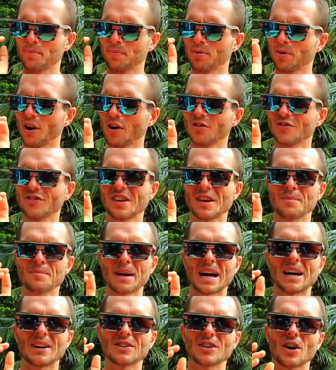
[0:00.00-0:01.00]
protein
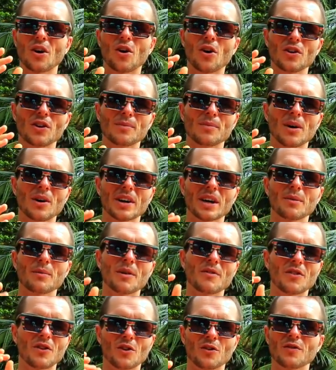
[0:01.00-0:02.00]
powder on the market,
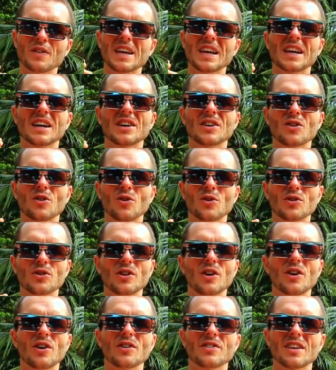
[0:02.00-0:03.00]
whether you're vegan or
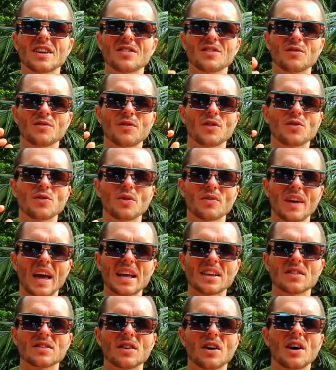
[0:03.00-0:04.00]
not. It's infused with
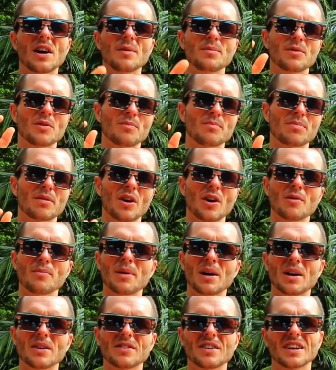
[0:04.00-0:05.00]
enzymes and
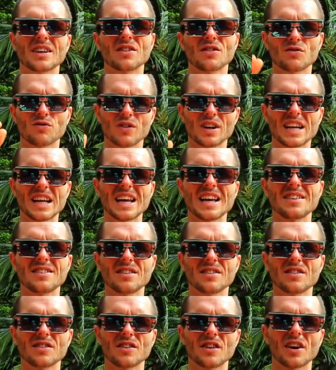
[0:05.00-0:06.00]
probiotics. It's really
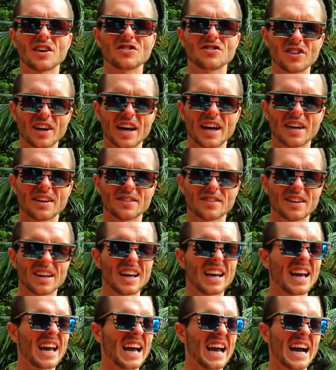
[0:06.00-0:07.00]
easy to digest.
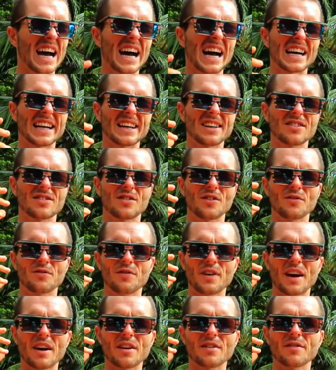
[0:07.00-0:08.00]
And it's
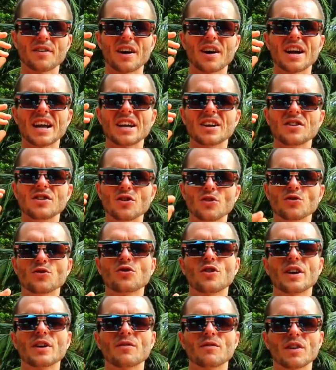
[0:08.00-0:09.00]
very, very
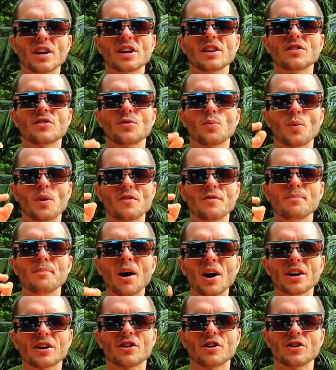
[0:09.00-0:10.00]
nutrient rich with
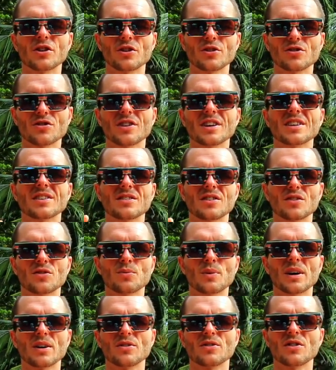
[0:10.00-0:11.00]
micronutrients
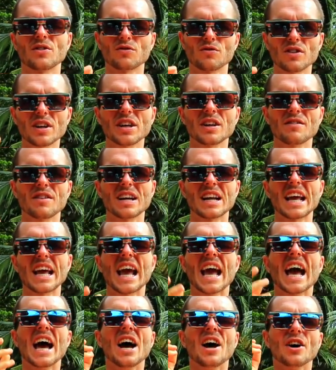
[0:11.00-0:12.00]
as well. So it's really,
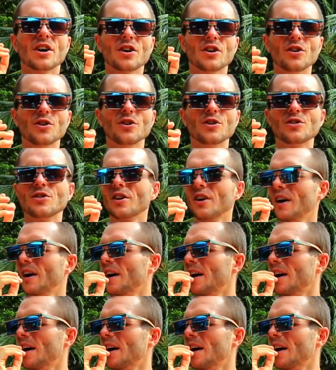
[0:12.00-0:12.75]
really good.